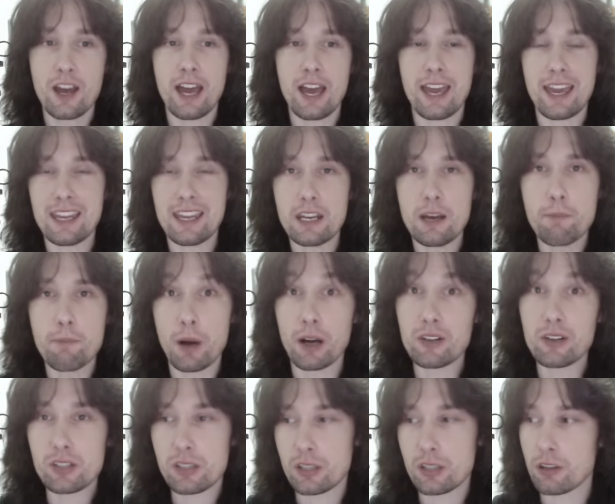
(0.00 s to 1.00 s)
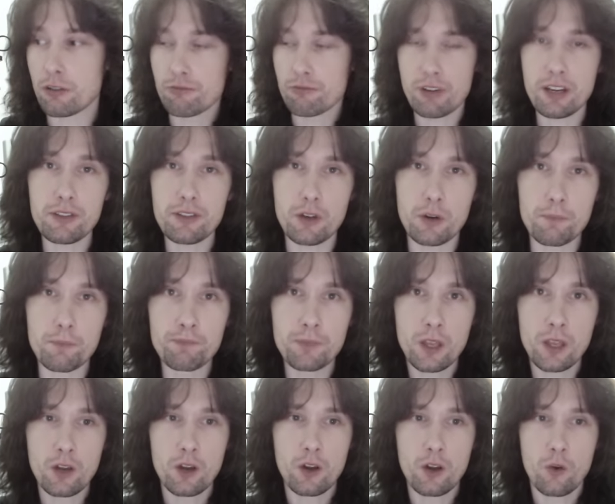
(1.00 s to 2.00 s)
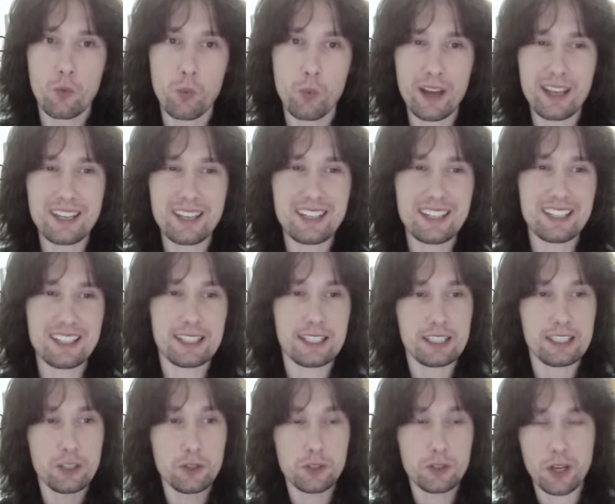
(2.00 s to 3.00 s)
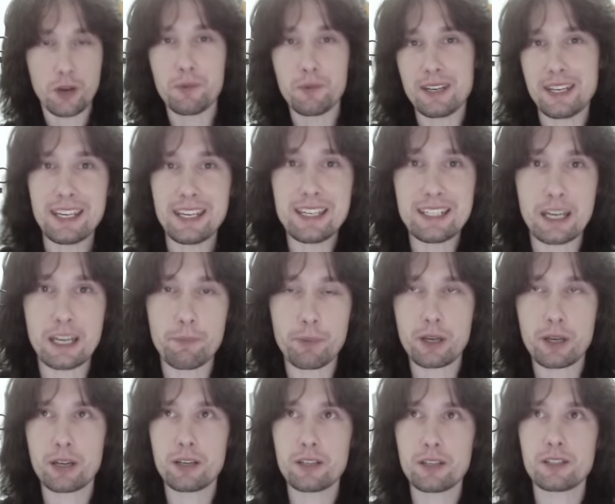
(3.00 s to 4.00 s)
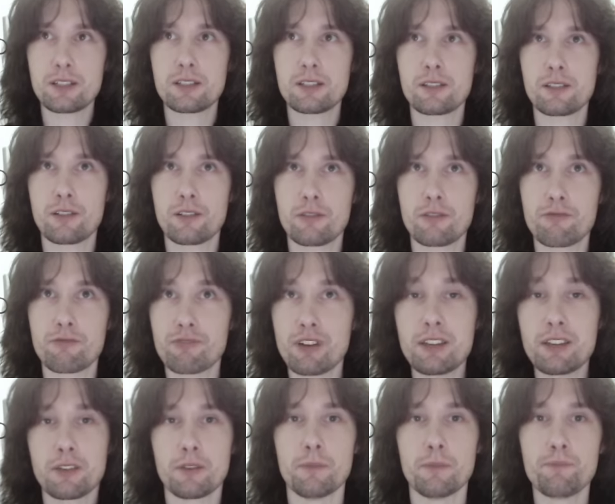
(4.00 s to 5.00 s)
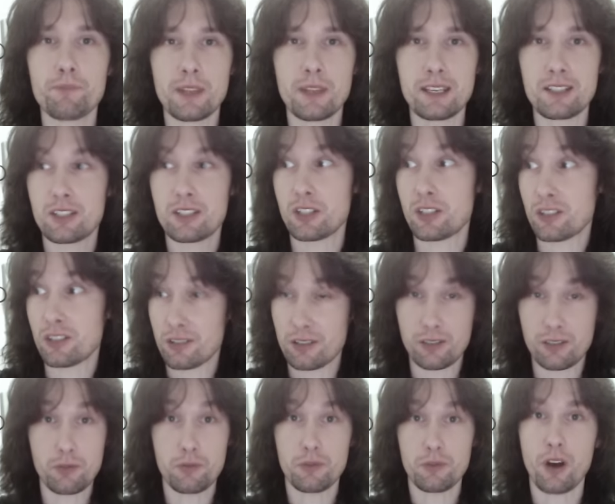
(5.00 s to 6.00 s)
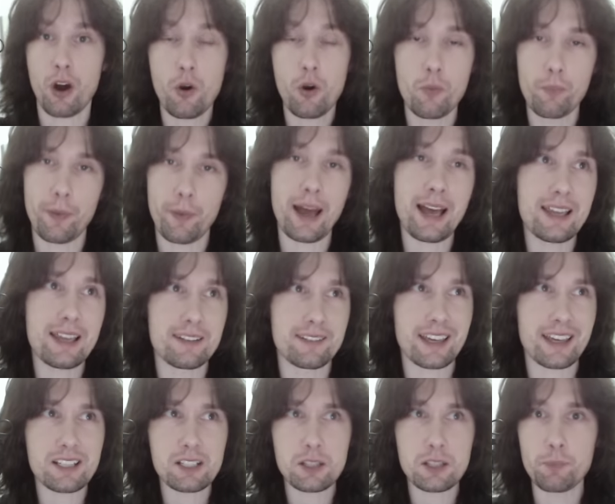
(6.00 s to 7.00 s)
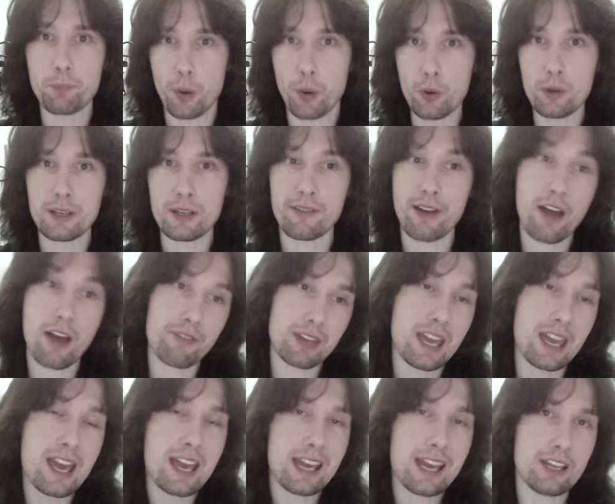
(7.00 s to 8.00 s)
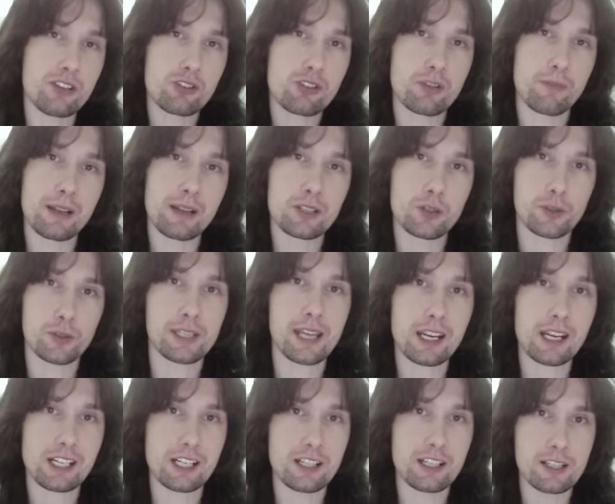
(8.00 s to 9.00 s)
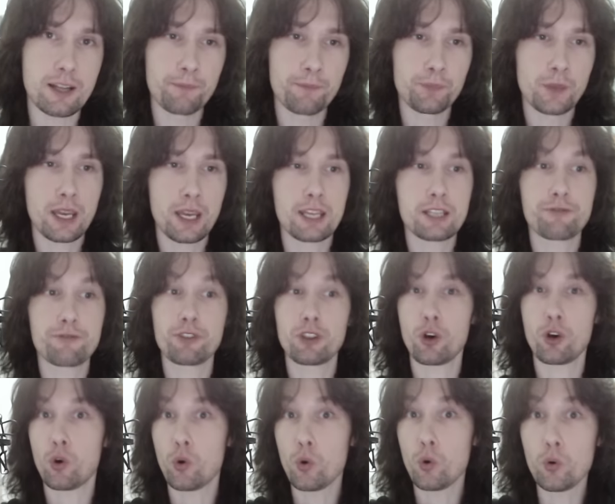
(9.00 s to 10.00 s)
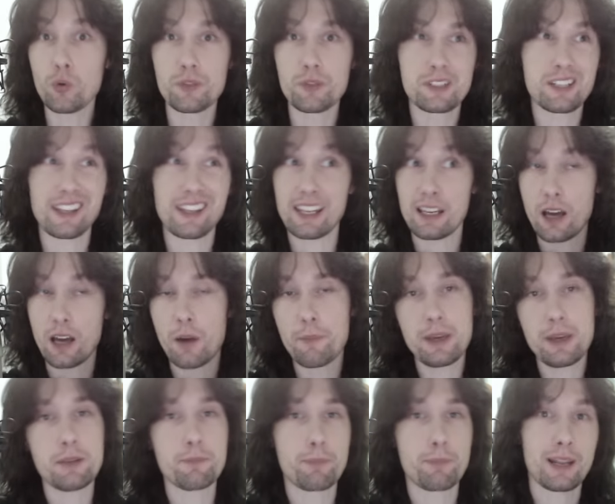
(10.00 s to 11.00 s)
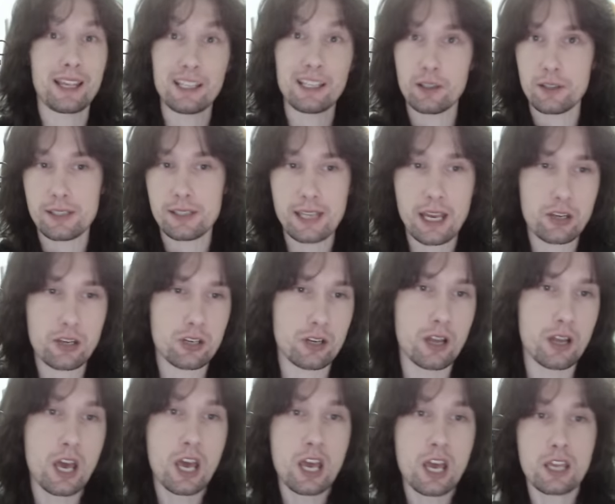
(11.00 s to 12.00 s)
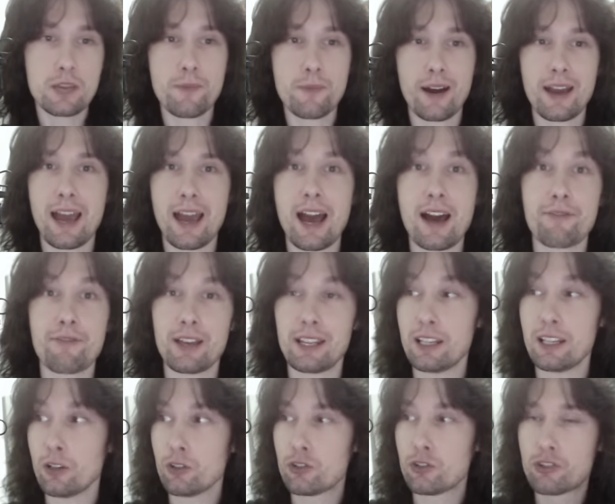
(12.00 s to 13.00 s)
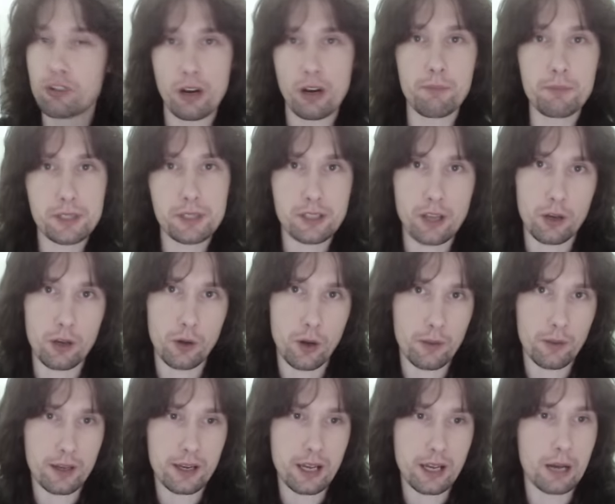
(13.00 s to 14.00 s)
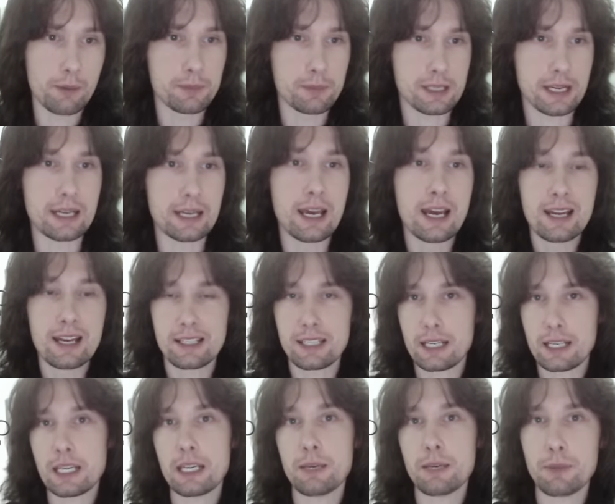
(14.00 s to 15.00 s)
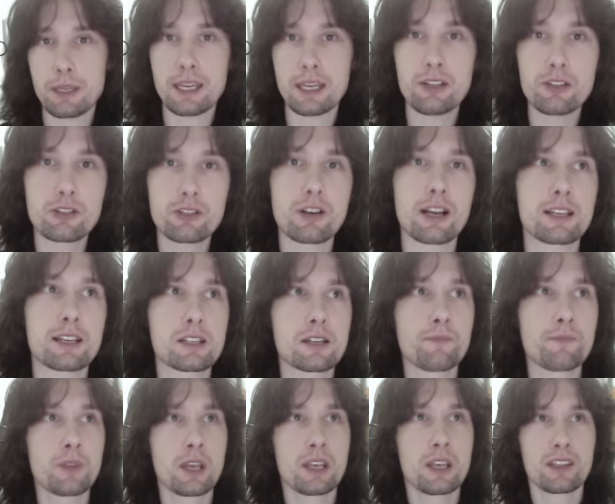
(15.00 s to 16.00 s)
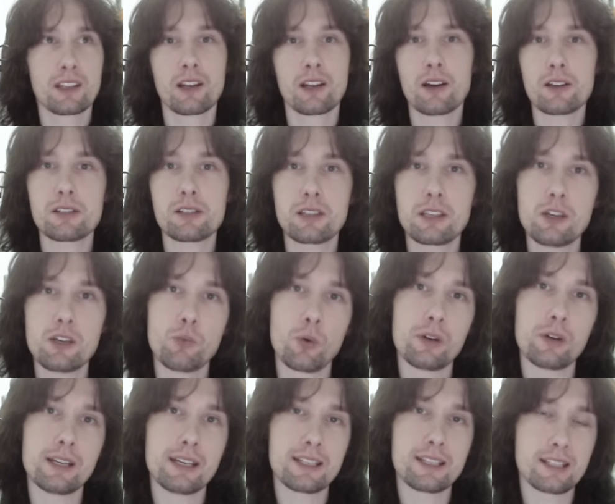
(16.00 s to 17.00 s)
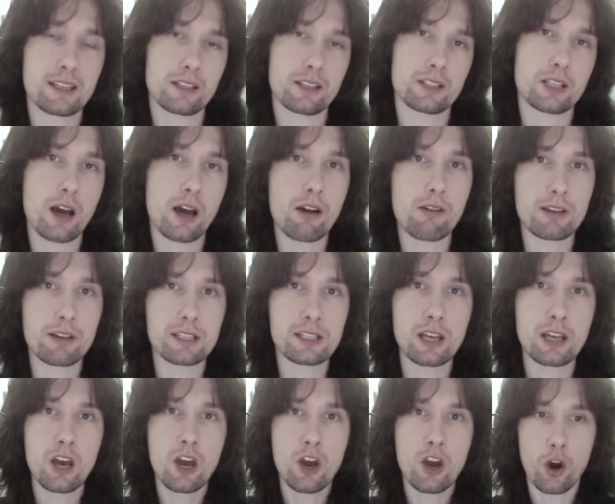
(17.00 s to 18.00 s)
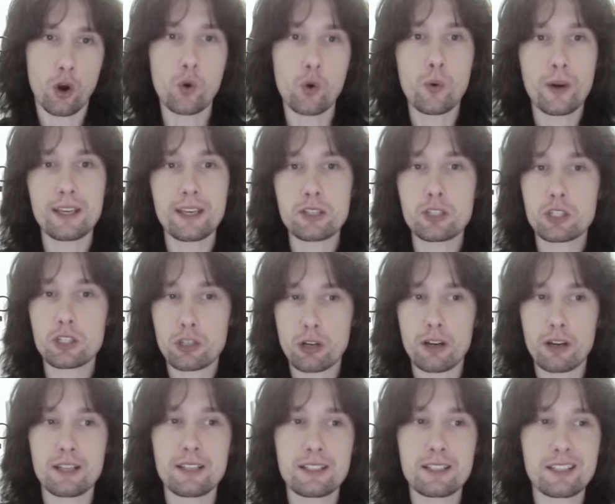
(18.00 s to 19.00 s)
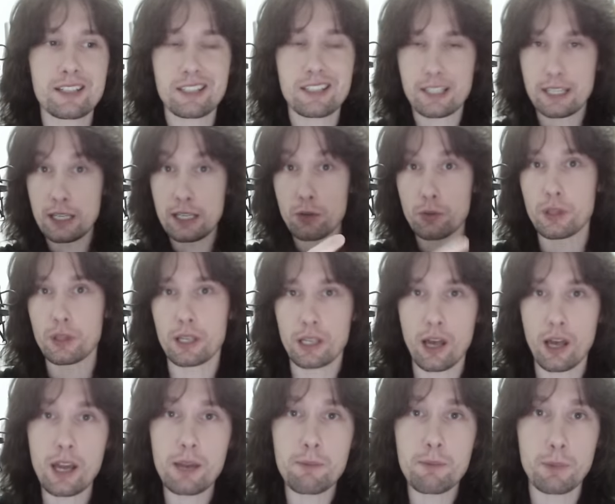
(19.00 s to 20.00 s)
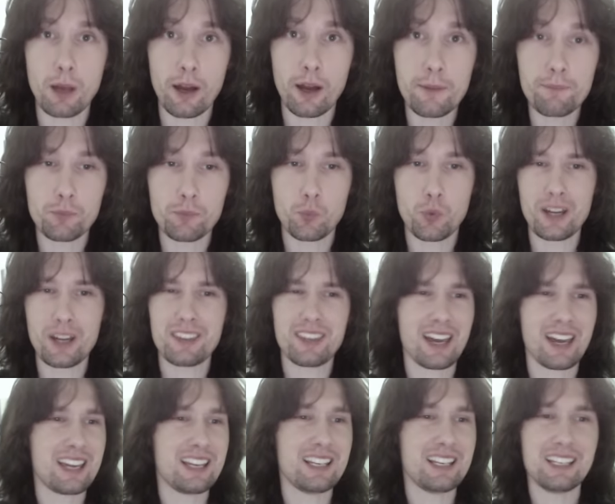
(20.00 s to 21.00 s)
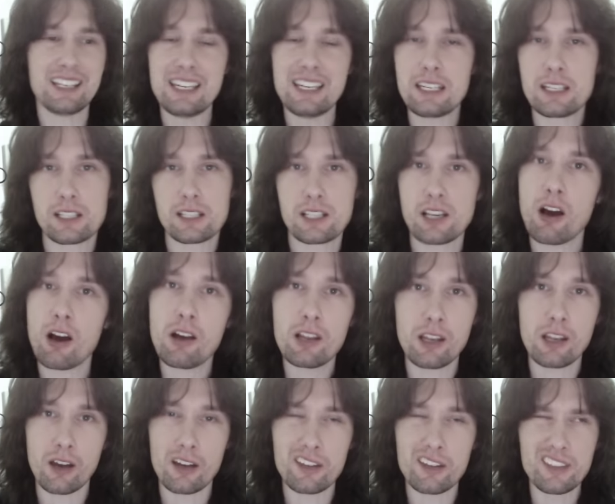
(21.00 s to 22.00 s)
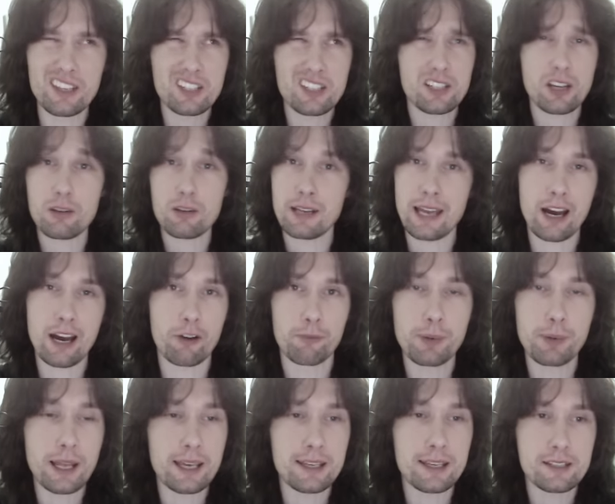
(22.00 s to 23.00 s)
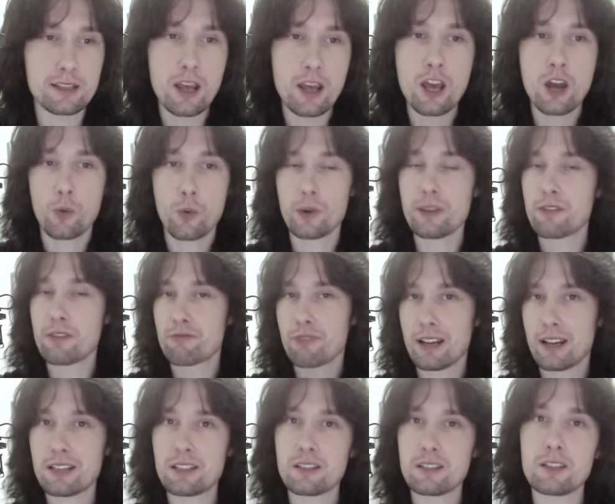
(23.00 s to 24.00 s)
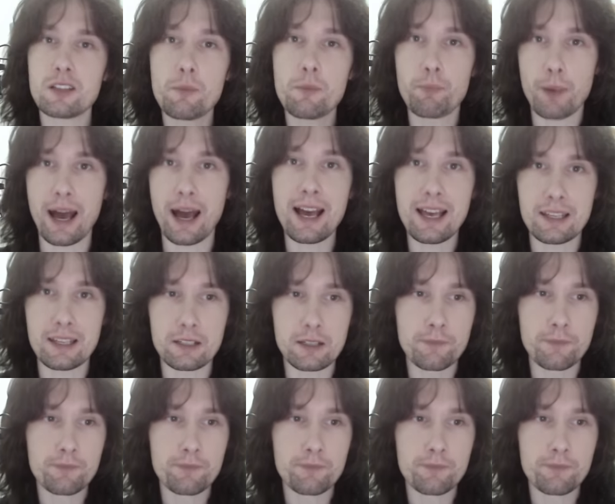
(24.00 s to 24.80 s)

in amongst the rhythm when you don't need it because the rhythm is to suit the whole band that's the point of having instrumental sections is for the horns to then come in play a little section you might have a little drum solo that comes in to keep the interest the last thing you want is a guitarist always trying to steal the limelight with a lead guitar line that is totally out of place when the rest of the band